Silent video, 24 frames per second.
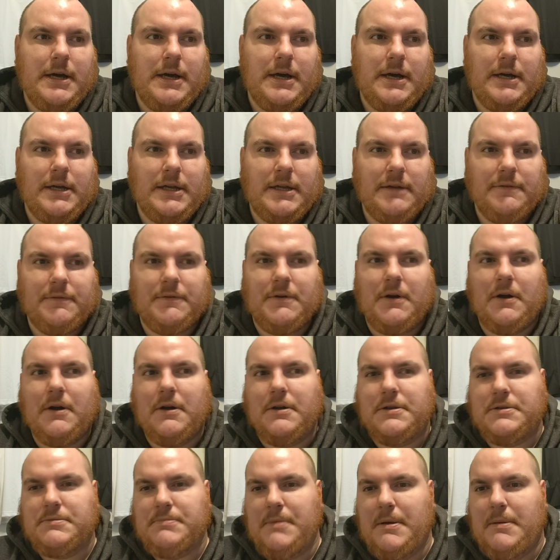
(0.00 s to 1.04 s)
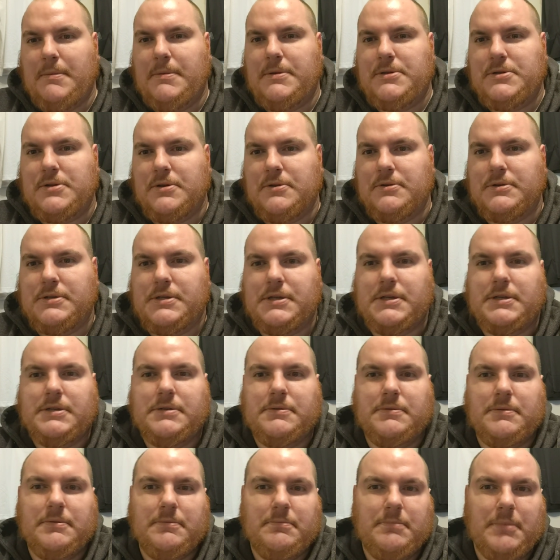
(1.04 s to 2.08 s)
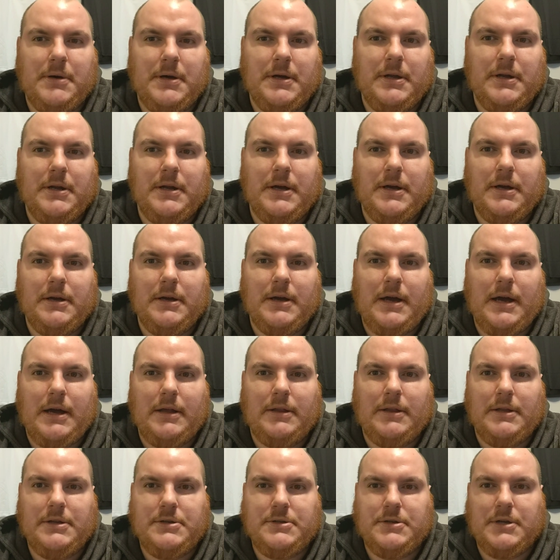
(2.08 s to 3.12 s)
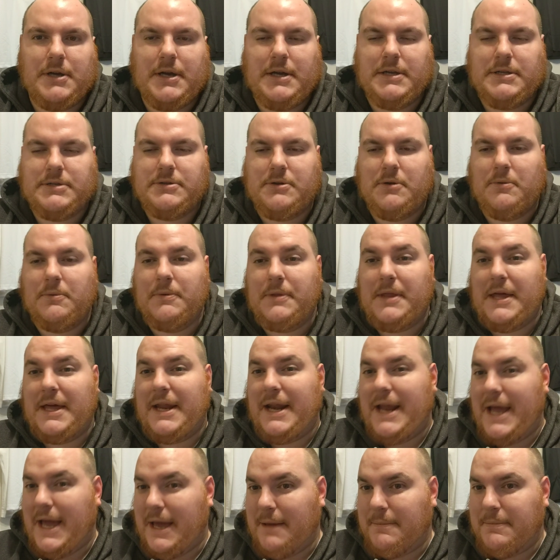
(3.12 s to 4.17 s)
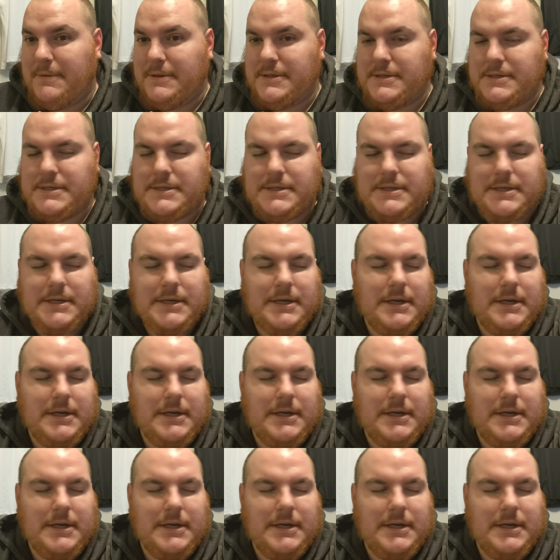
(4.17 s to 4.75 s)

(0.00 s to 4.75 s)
Gift cards, maybe jerseys. But I'll let you guys know when that happens.